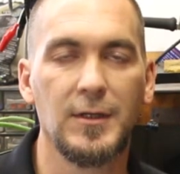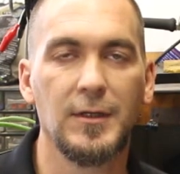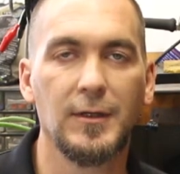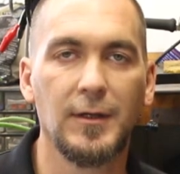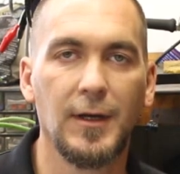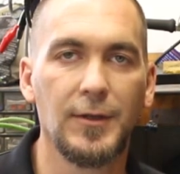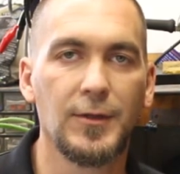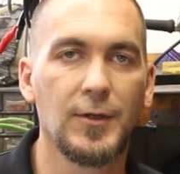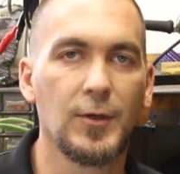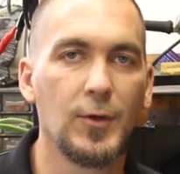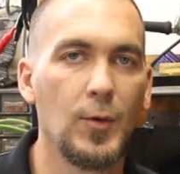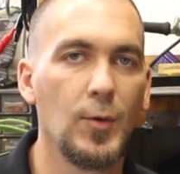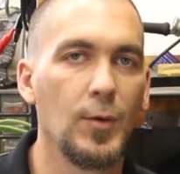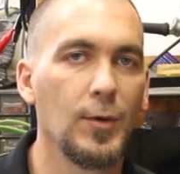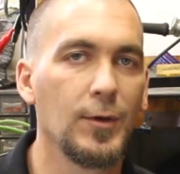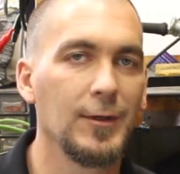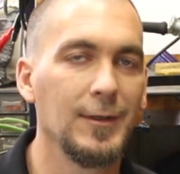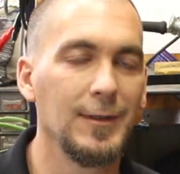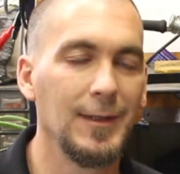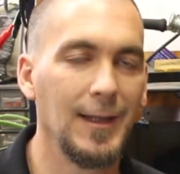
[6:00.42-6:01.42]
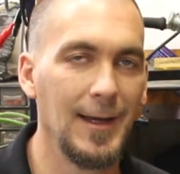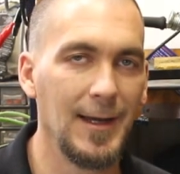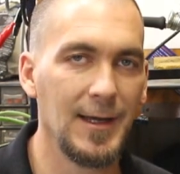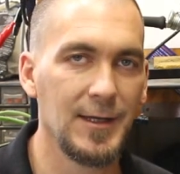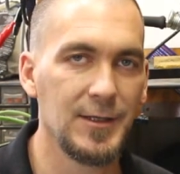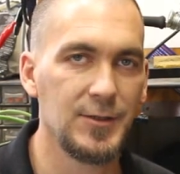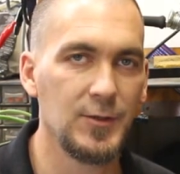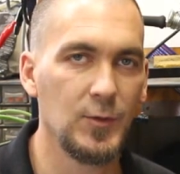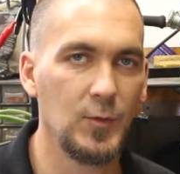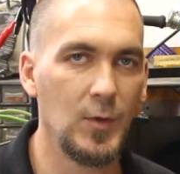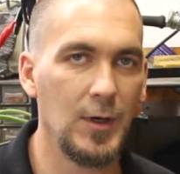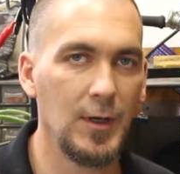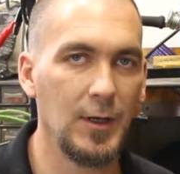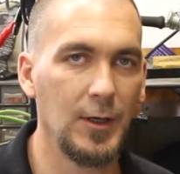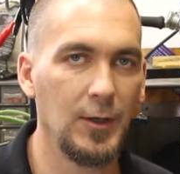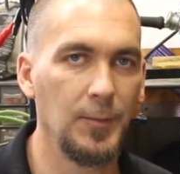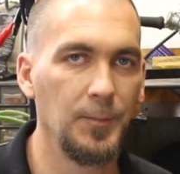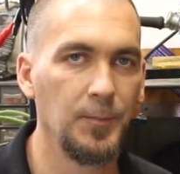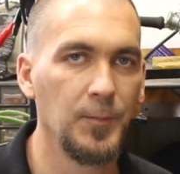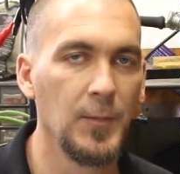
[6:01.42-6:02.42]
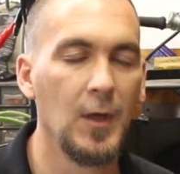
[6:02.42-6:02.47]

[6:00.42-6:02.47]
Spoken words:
and let the cord last a while.